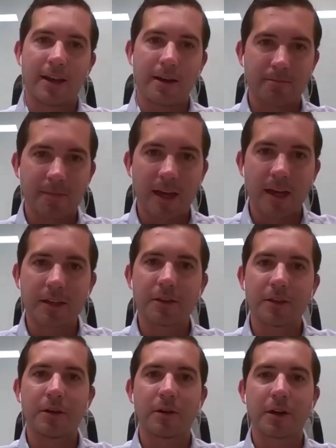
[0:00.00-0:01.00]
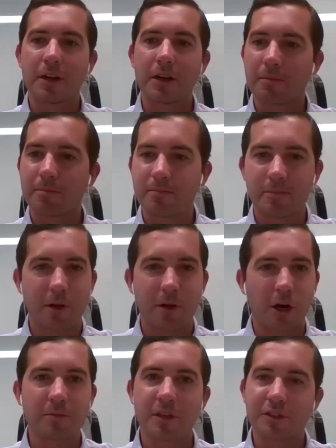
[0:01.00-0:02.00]
yep. Okay. And you, you'll hear
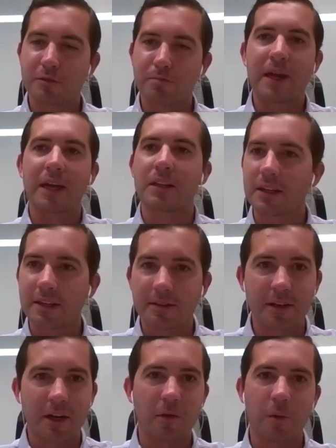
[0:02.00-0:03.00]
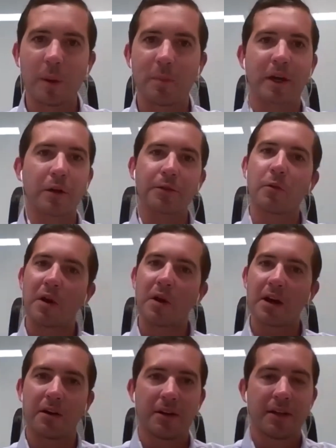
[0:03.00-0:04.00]
terms such as pickling. You know, we pickle the
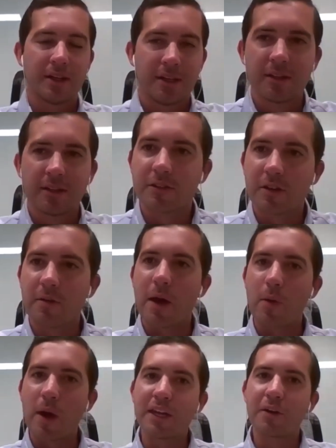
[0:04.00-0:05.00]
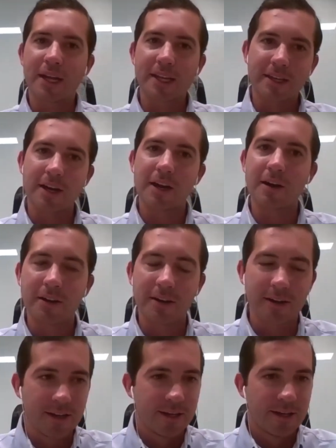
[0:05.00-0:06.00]
well. So that way you don't get there and
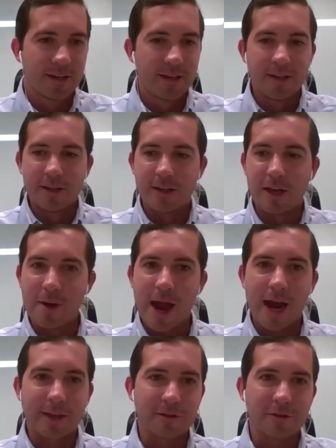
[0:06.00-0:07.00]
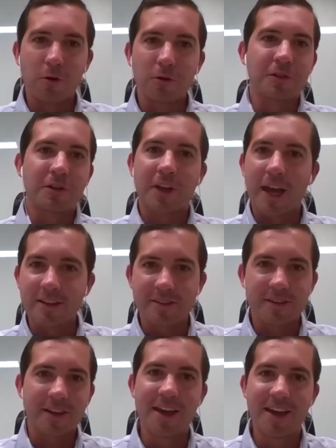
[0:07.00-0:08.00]
come back, there's holes in your
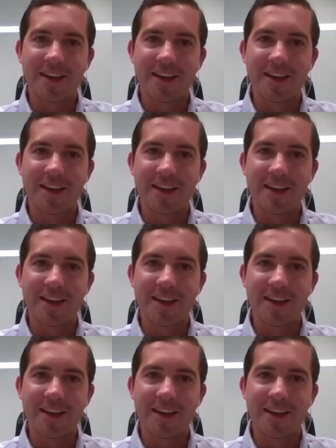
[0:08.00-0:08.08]
casing.